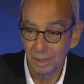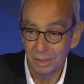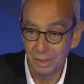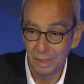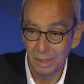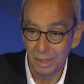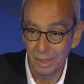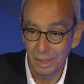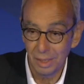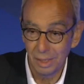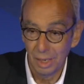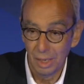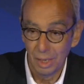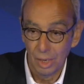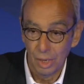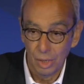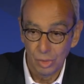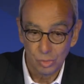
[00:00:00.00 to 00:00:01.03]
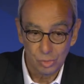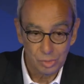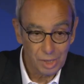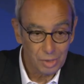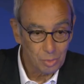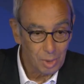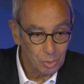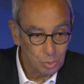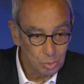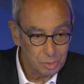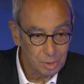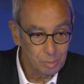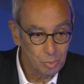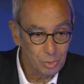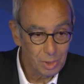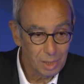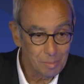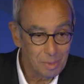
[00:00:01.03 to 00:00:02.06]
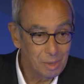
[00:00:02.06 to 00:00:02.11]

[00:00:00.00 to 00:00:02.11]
progress, technical progress,